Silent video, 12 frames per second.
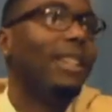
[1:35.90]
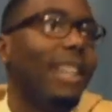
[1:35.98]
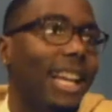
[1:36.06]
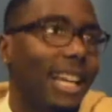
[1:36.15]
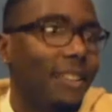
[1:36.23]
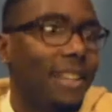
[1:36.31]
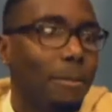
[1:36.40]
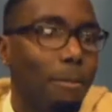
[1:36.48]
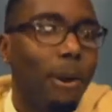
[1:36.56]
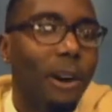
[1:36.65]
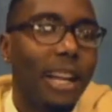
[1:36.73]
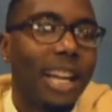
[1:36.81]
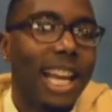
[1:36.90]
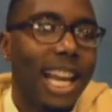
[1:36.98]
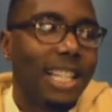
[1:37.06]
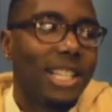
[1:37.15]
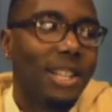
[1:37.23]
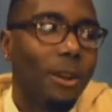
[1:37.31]
and in this book.
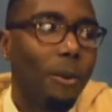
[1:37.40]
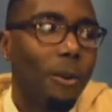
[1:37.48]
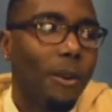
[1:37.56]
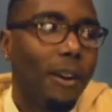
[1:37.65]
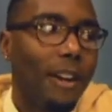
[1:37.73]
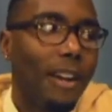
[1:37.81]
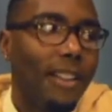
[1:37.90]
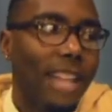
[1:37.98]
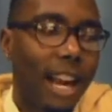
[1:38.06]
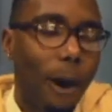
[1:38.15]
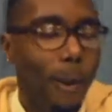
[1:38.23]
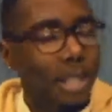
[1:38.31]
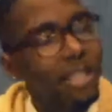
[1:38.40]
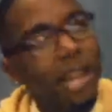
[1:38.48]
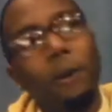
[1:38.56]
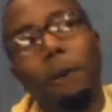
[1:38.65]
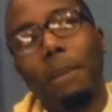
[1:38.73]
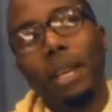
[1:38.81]
And so that always
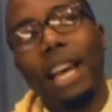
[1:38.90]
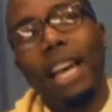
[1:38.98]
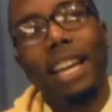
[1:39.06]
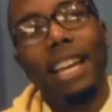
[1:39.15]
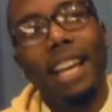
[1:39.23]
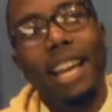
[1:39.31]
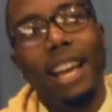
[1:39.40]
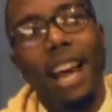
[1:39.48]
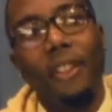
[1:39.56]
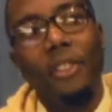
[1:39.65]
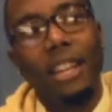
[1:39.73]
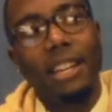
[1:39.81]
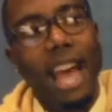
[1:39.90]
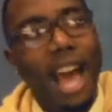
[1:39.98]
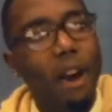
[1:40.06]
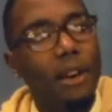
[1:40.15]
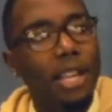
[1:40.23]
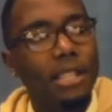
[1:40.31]
stuck with me. Like, I think
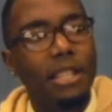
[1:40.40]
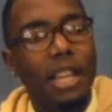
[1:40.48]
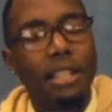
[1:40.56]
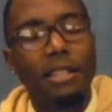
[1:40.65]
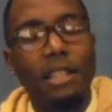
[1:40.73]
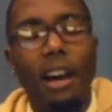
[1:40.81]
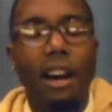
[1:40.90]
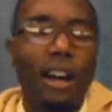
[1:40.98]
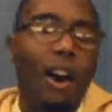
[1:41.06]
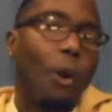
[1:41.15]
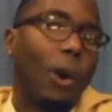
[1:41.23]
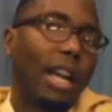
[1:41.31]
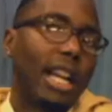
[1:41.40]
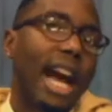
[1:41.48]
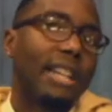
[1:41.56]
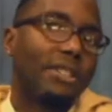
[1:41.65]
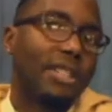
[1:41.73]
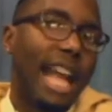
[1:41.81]
now as young
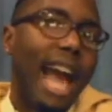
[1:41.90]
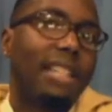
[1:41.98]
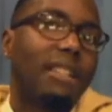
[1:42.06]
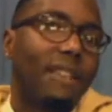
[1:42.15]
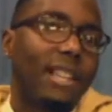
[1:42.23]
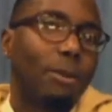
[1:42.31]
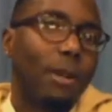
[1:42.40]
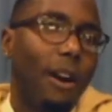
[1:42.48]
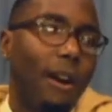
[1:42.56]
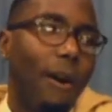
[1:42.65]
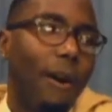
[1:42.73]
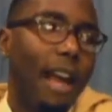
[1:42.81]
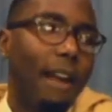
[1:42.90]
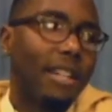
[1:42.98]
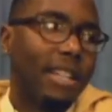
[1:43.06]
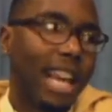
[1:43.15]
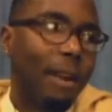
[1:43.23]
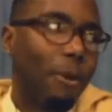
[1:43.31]
organizers and activists, we are all, every
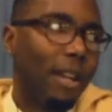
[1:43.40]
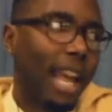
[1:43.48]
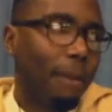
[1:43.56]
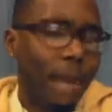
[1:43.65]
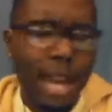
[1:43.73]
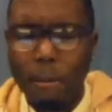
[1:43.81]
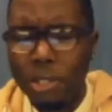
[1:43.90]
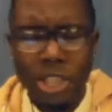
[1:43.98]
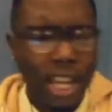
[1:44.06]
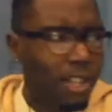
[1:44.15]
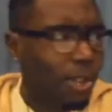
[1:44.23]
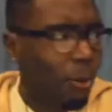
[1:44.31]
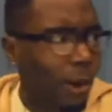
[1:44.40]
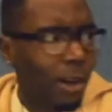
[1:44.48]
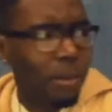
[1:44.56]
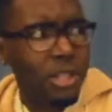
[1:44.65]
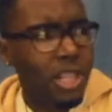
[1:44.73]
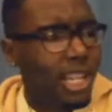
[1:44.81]
day we're like, man, I'm gonna change the world,
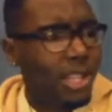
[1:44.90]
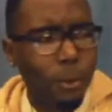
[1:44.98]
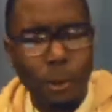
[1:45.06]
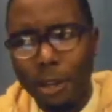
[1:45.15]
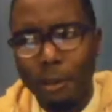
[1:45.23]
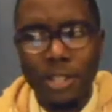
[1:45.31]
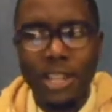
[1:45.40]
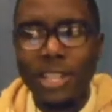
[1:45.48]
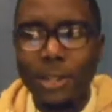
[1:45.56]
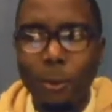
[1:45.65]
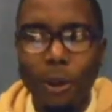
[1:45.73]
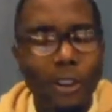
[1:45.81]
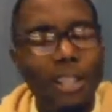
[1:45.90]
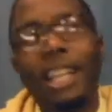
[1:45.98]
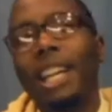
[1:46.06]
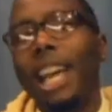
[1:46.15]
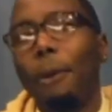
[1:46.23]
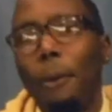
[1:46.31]
I'm gonna change the world, I'm gonna change the world.
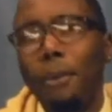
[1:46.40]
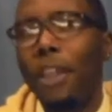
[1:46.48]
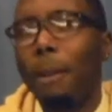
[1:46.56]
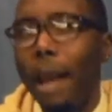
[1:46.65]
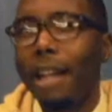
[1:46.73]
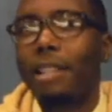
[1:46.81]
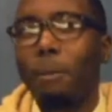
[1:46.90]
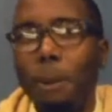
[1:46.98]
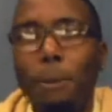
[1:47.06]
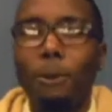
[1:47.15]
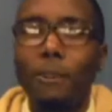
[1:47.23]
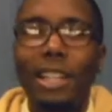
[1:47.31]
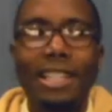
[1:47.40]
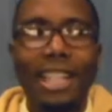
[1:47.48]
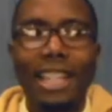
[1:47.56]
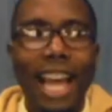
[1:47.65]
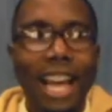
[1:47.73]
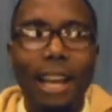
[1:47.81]
And when we think back to the people who really
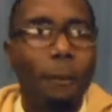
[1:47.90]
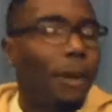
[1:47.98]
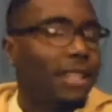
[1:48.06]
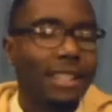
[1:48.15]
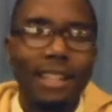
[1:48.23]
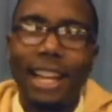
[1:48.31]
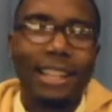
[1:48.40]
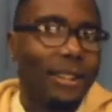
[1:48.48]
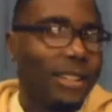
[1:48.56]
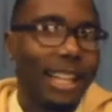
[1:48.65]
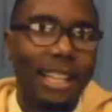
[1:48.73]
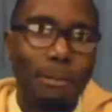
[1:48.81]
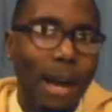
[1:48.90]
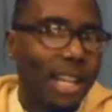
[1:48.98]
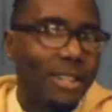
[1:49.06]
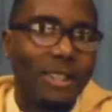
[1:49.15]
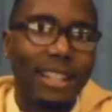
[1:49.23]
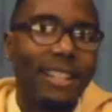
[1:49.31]
did that, that wasn't like their daily
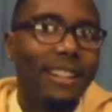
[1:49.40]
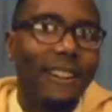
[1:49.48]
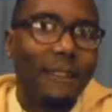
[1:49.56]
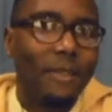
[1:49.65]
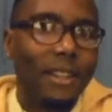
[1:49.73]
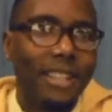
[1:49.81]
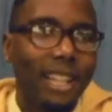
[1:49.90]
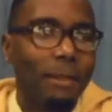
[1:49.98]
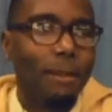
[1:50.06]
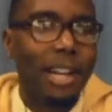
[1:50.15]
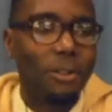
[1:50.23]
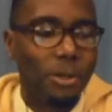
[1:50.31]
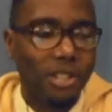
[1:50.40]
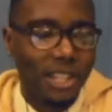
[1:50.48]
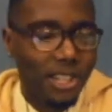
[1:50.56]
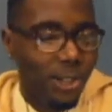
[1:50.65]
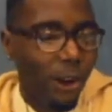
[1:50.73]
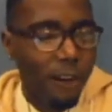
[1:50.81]
mantra. Their daily mantra was
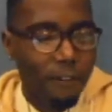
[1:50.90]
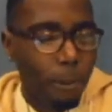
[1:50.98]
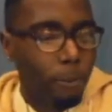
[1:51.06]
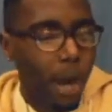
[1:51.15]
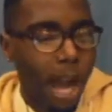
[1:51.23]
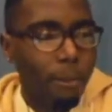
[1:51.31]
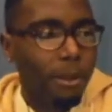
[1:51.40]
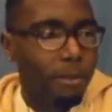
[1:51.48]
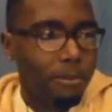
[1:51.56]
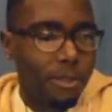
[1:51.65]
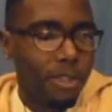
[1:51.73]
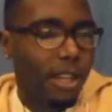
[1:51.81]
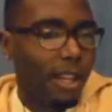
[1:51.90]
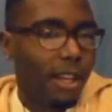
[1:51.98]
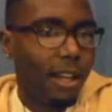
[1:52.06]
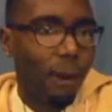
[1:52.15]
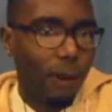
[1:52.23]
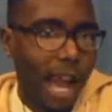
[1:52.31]
just solve the problems
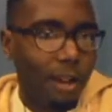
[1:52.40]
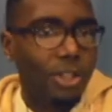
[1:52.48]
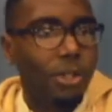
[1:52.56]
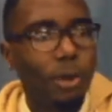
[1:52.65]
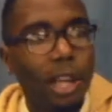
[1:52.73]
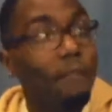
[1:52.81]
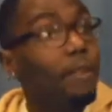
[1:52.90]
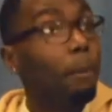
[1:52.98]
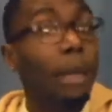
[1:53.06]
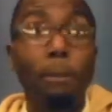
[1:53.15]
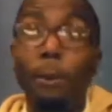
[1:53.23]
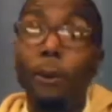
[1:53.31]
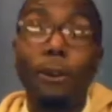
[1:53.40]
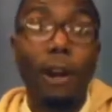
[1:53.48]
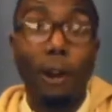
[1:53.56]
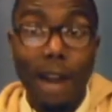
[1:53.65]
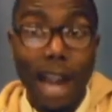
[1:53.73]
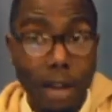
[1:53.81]
around you, love the people
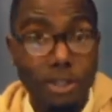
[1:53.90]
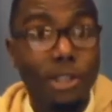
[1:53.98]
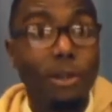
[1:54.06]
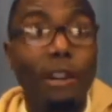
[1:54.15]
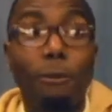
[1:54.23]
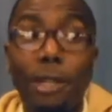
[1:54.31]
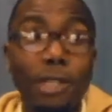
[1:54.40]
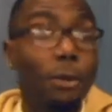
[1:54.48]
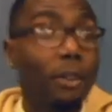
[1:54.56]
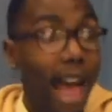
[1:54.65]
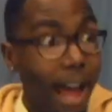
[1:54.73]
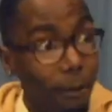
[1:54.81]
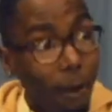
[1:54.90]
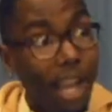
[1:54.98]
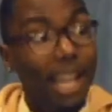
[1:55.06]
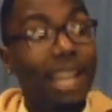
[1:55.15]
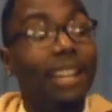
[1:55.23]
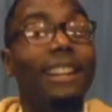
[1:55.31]
around you. And if we do that
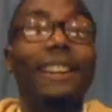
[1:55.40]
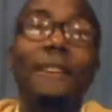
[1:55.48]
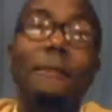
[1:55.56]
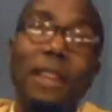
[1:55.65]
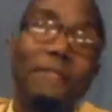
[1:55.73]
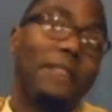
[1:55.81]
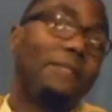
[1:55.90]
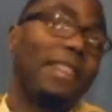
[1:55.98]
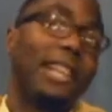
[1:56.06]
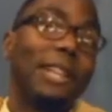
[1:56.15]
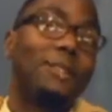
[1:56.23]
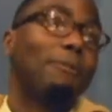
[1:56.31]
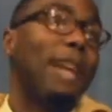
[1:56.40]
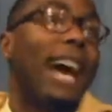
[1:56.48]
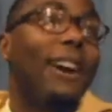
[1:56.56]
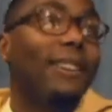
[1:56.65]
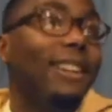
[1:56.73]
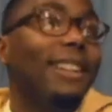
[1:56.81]
right, then 50 years from
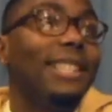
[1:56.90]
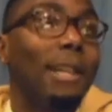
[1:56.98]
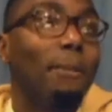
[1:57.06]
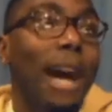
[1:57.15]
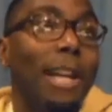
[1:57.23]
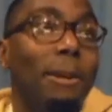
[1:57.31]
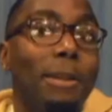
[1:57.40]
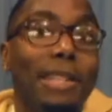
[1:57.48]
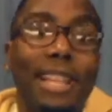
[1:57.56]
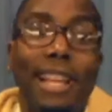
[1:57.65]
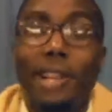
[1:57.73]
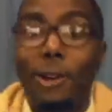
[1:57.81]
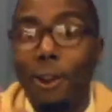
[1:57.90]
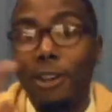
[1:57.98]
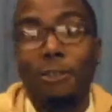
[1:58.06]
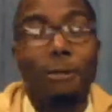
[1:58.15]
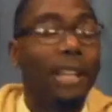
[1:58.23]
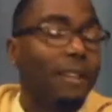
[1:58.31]
now, somebody will be sitting
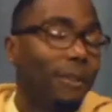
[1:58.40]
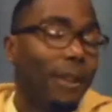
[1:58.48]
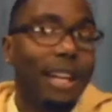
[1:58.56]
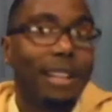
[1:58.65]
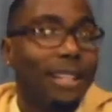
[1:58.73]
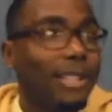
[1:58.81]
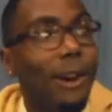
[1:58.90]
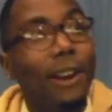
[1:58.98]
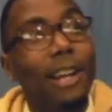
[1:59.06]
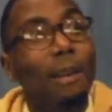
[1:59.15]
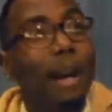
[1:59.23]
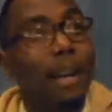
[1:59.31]
across from an interview like this talking about